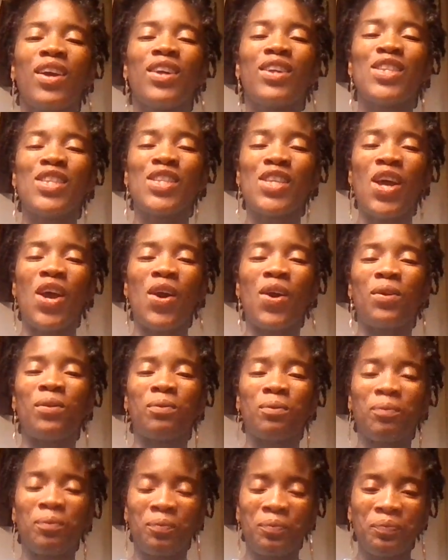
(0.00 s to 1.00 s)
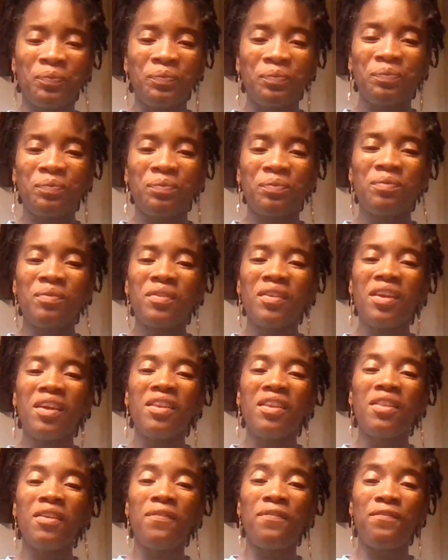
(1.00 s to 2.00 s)
So,
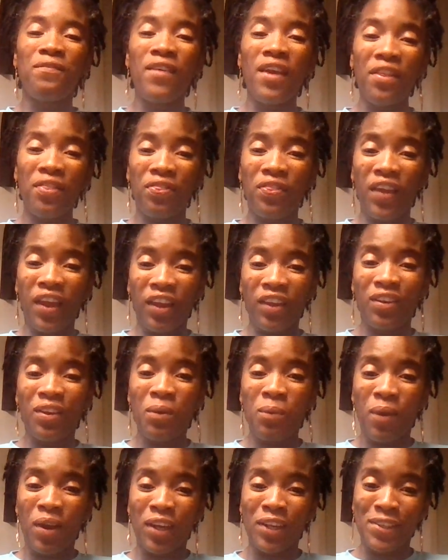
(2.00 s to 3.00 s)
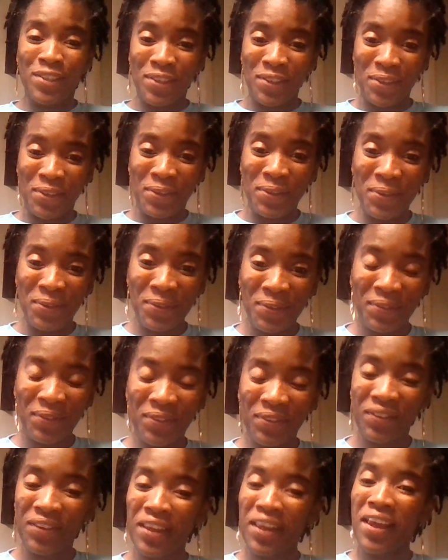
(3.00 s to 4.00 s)
the fifth thing you want to do
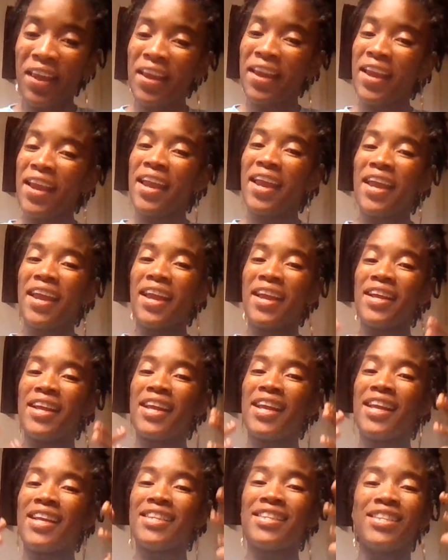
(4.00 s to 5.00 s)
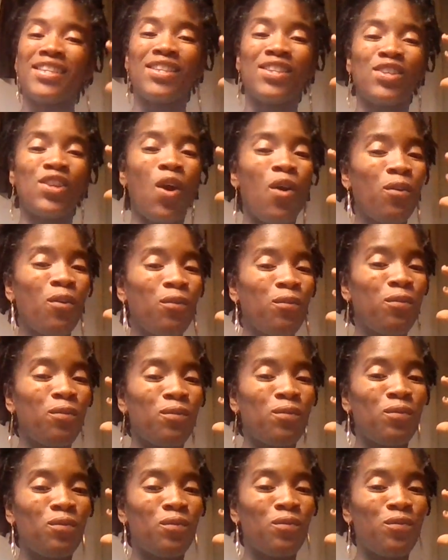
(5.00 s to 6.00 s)
is don't
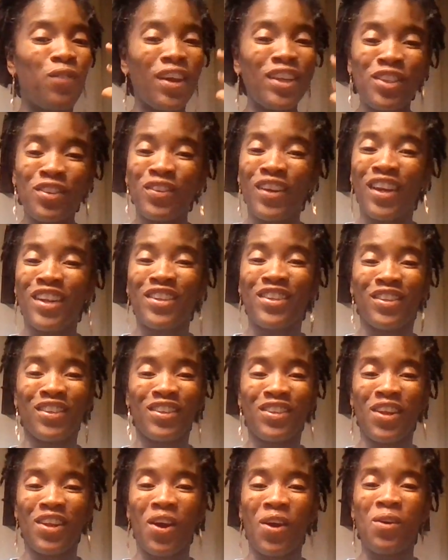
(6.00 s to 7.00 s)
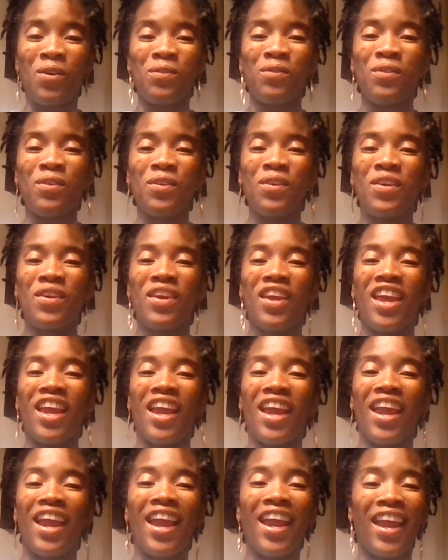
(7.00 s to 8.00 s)
frustrate yourself
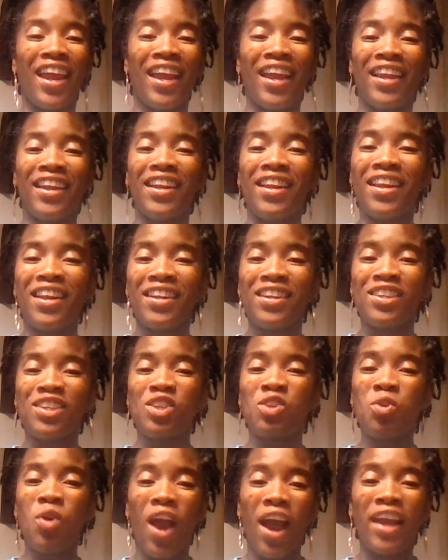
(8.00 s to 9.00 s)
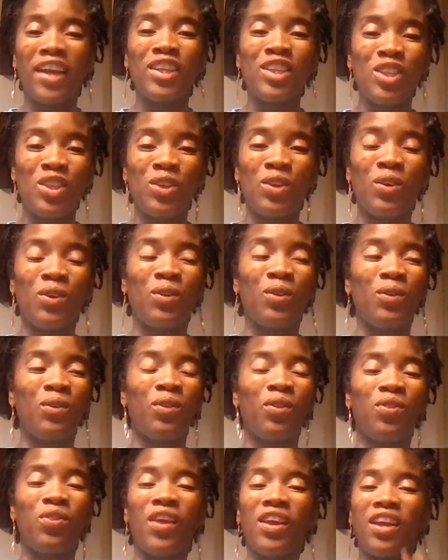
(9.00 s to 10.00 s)
in trying to
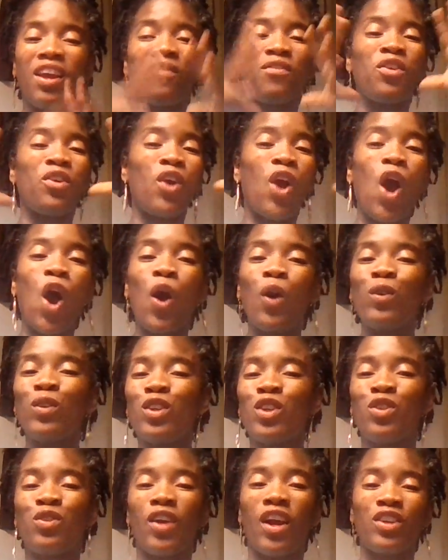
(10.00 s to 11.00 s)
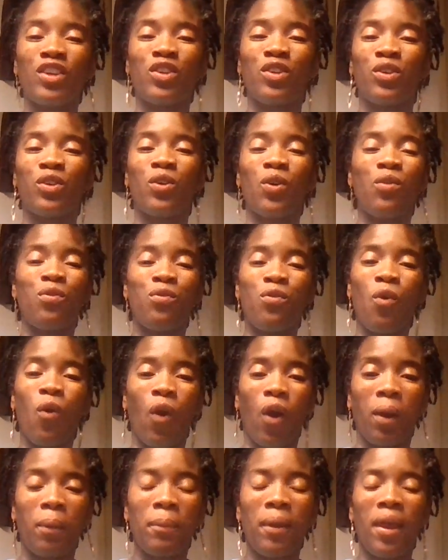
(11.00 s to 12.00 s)
think of your own structure or
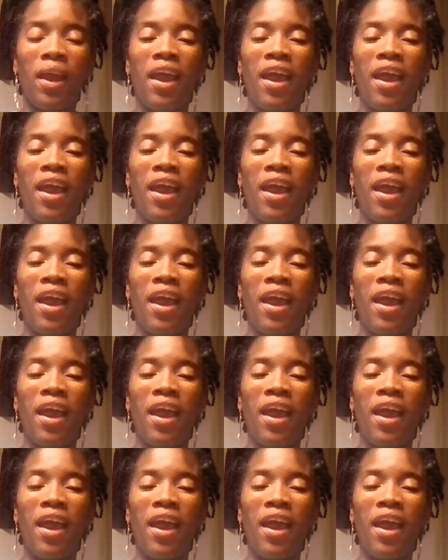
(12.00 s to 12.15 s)
form.